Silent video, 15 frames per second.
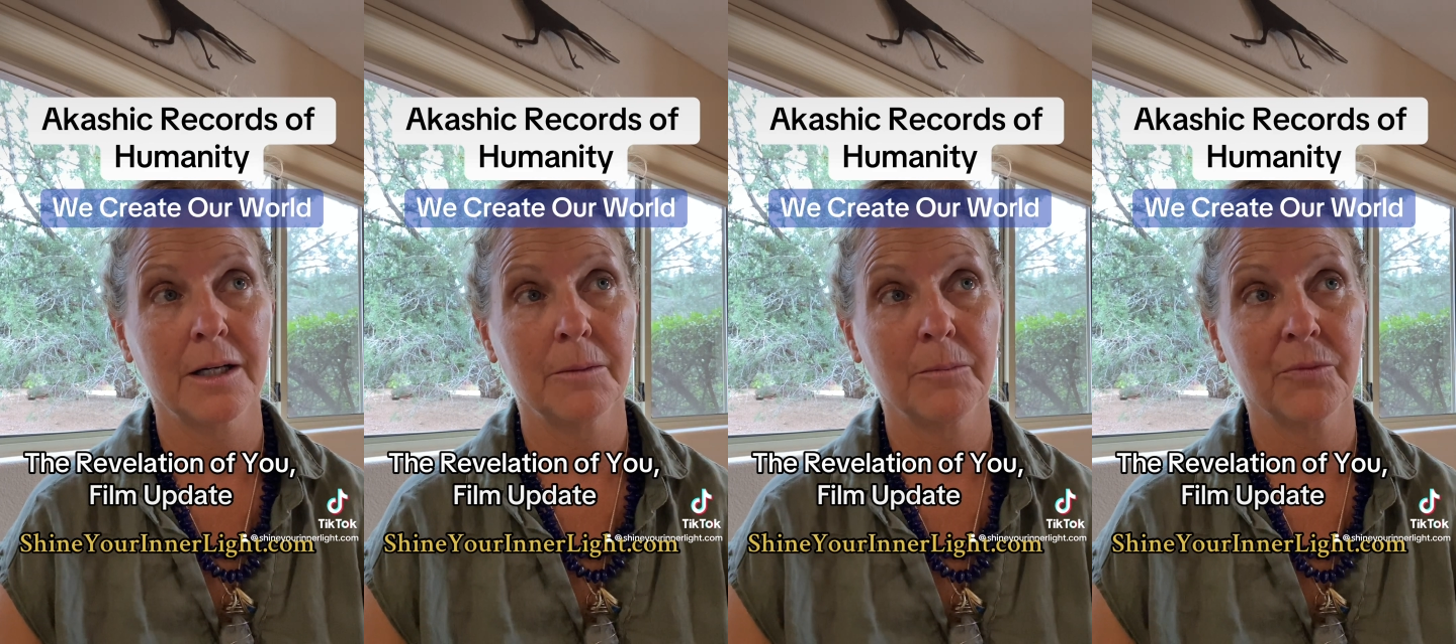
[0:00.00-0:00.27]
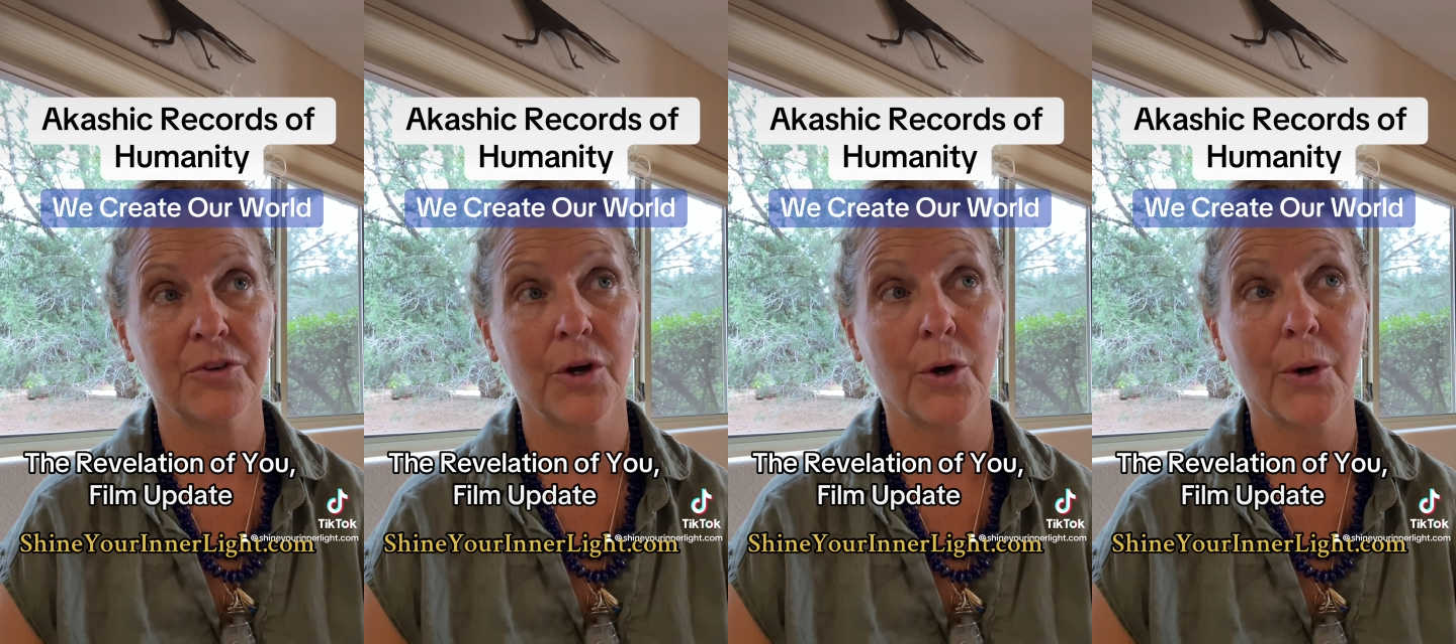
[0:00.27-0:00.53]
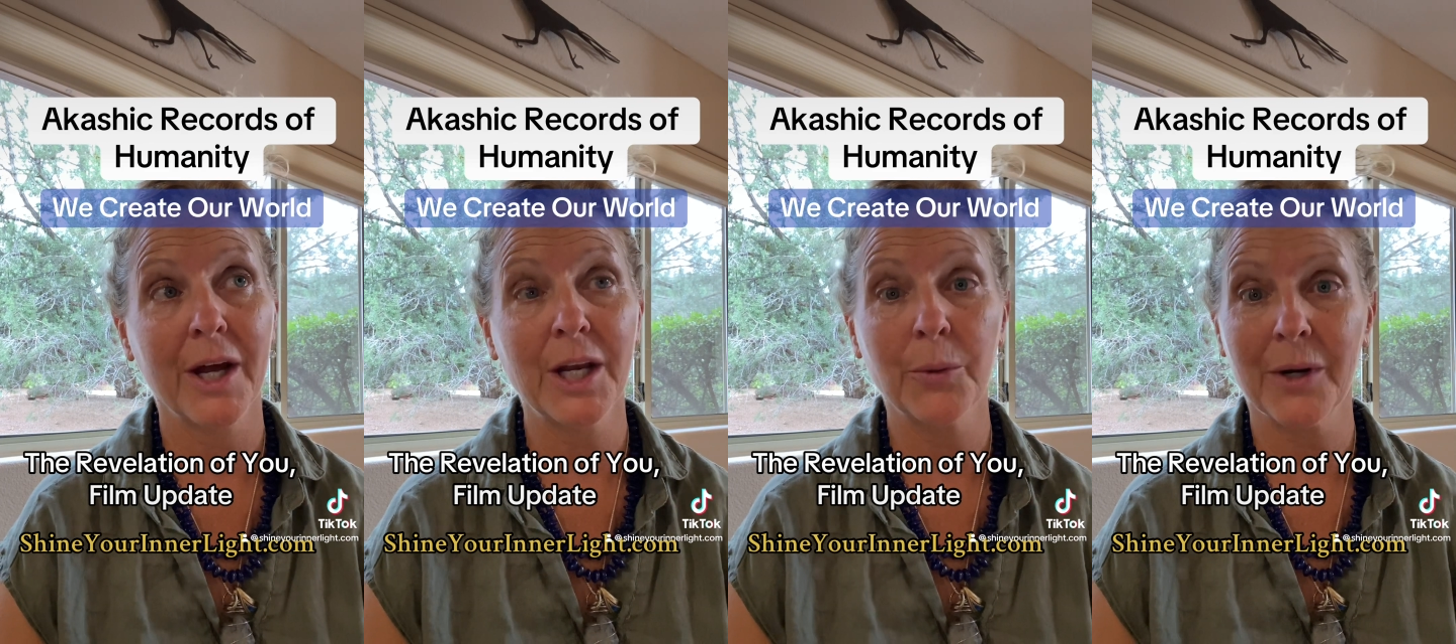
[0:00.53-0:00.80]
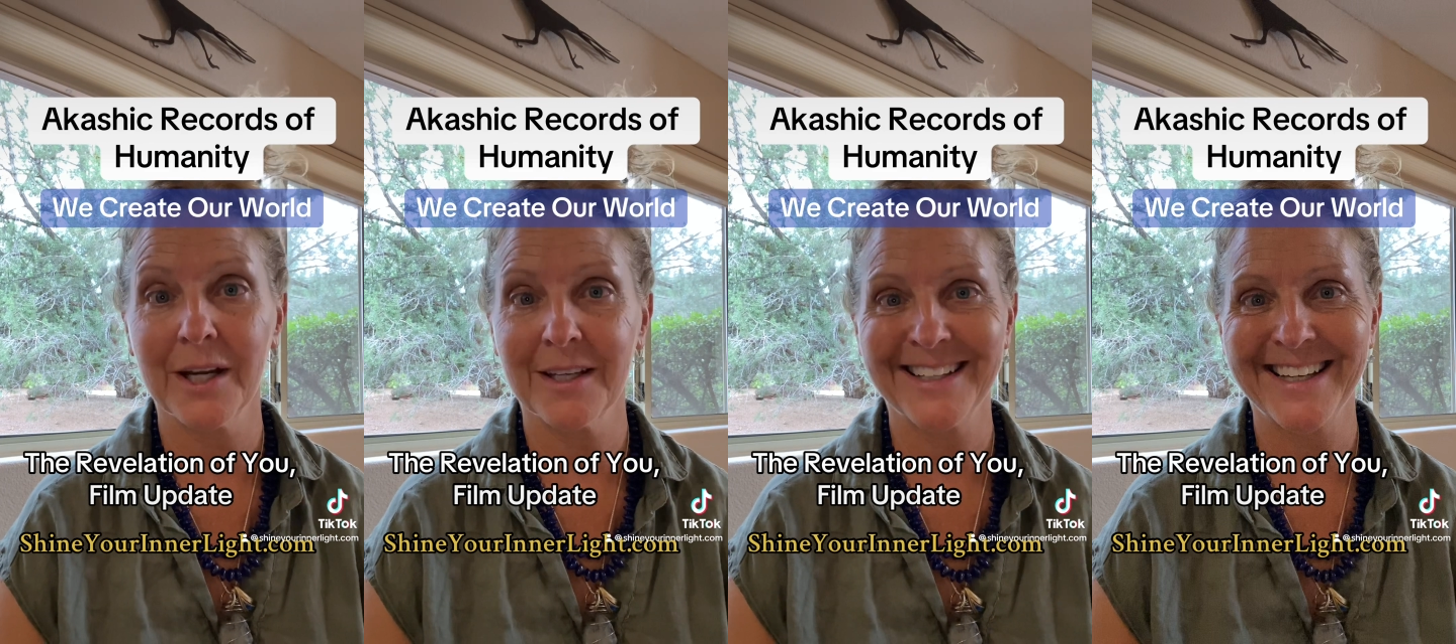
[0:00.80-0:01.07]
So
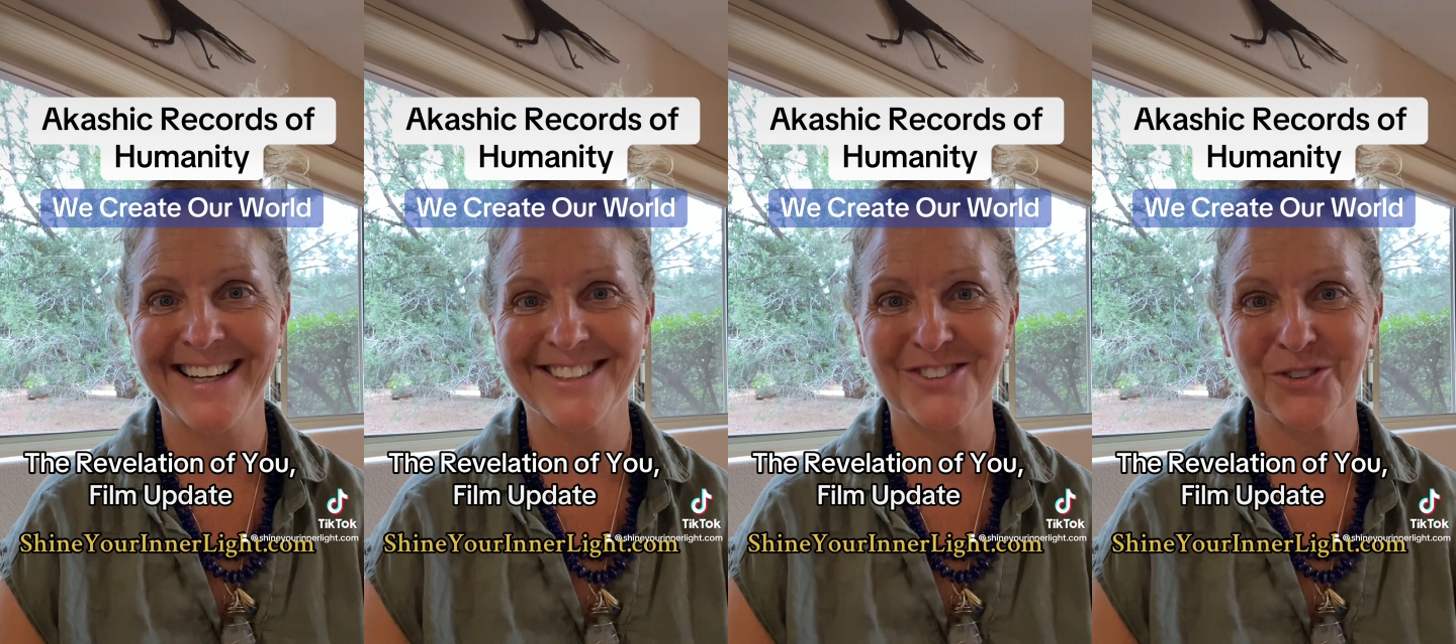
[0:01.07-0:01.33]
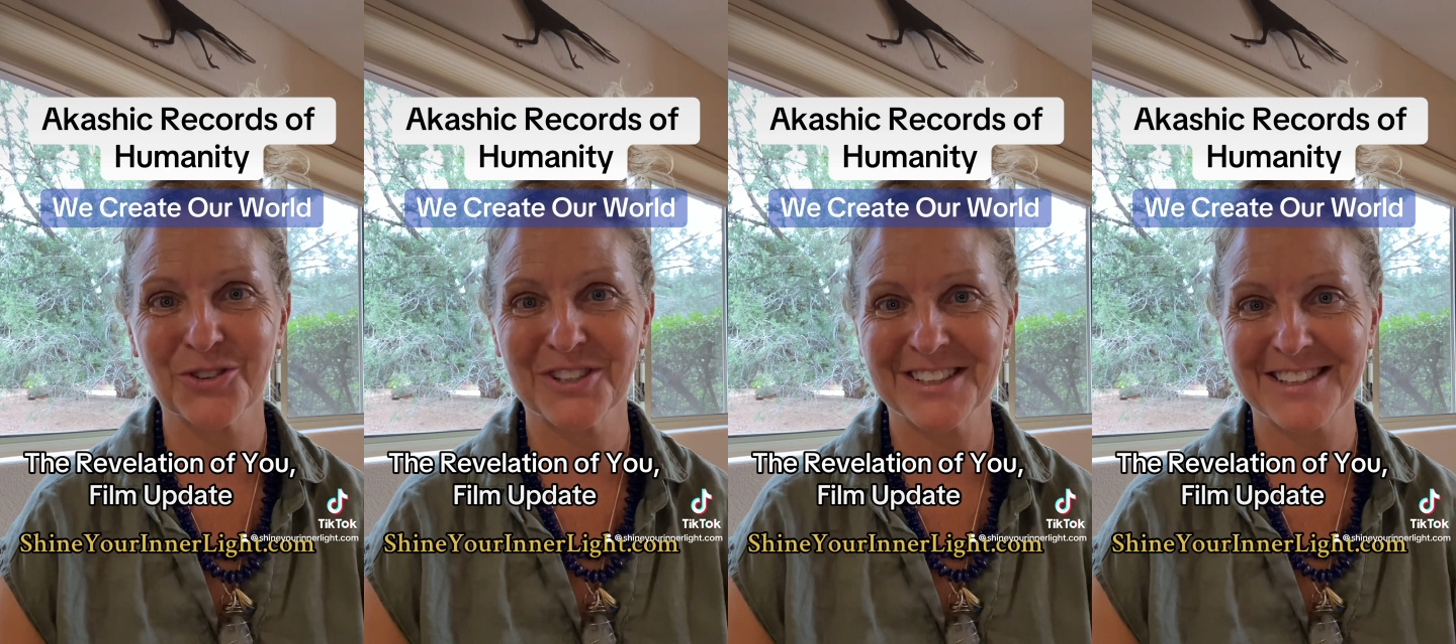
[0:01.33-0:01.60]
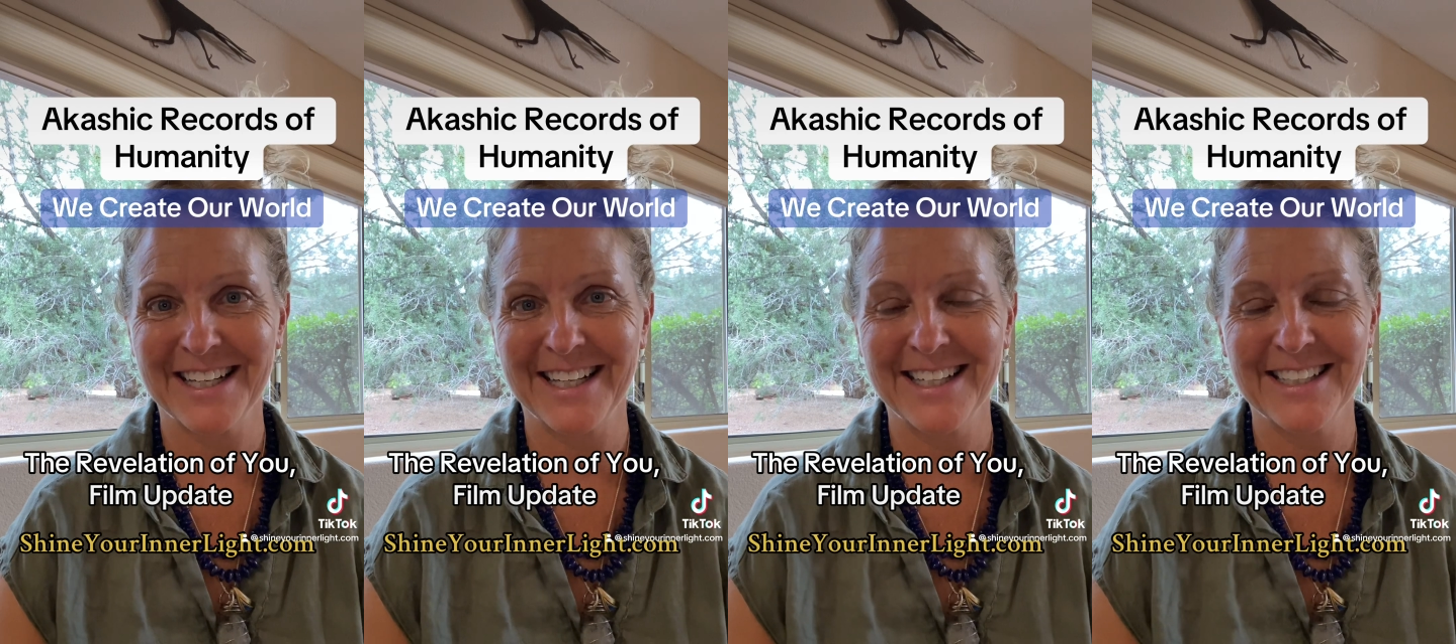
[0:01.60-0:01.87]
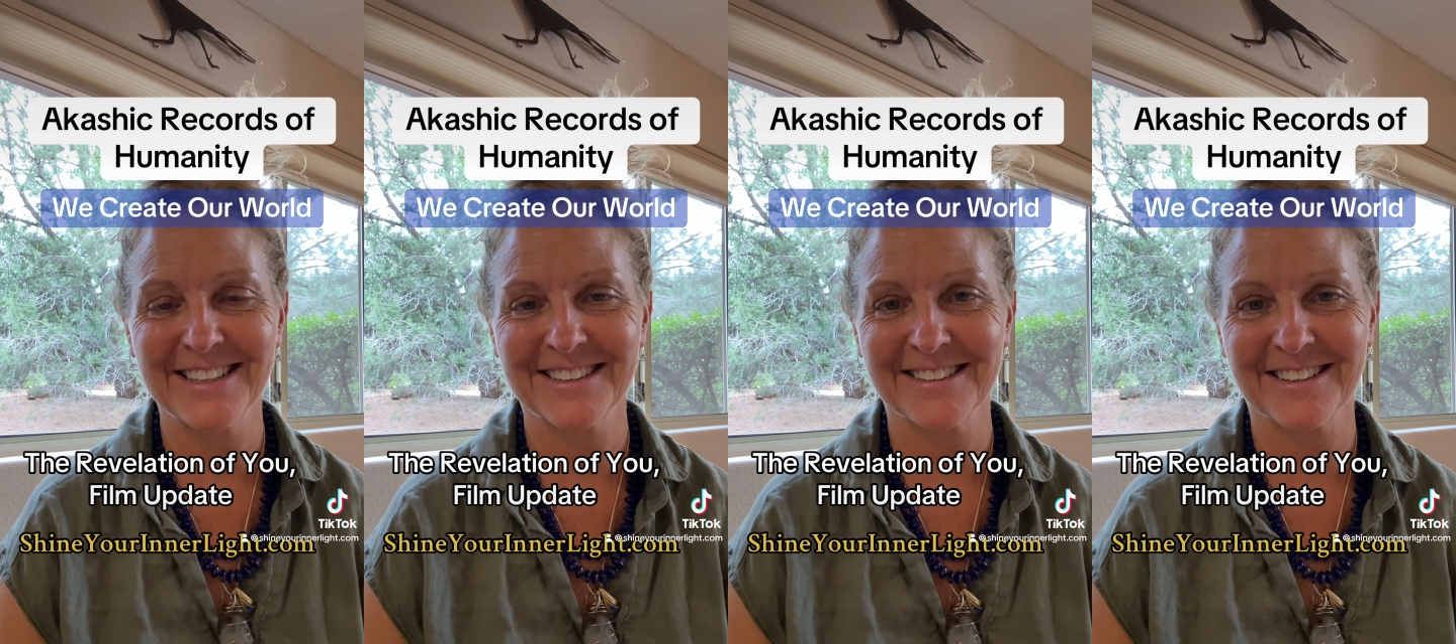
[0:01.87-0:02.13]
anyway, yeah, so it was
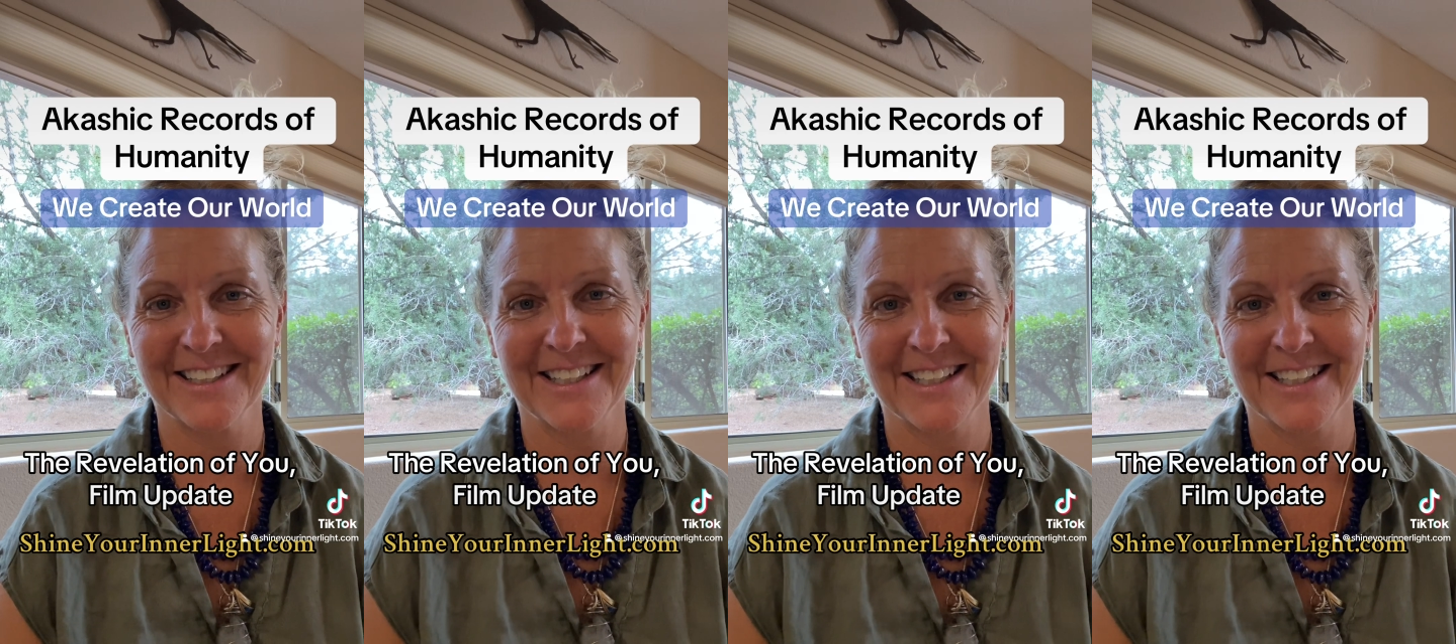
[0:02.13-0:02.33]
exciting to